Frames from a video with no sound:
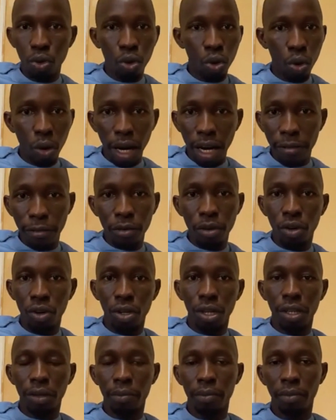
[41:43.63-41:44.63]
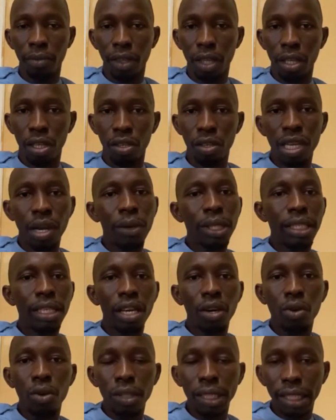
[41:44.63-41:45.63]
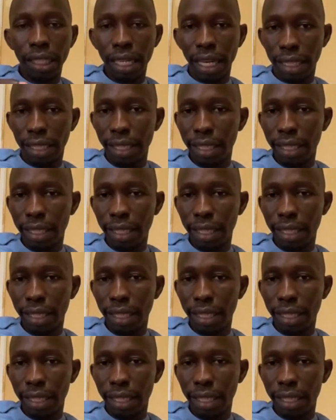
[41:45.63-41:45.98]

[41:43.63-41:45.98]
25 years we not go AFCON.